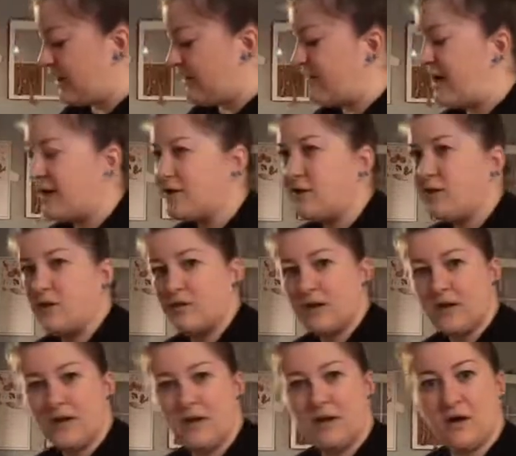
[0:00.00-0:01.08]
I've had
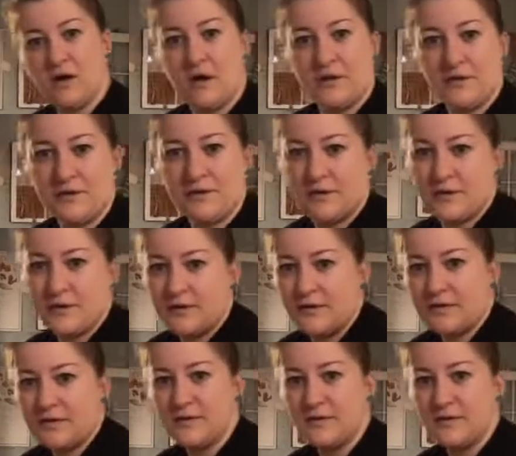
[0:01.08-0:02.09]
gnocchi all different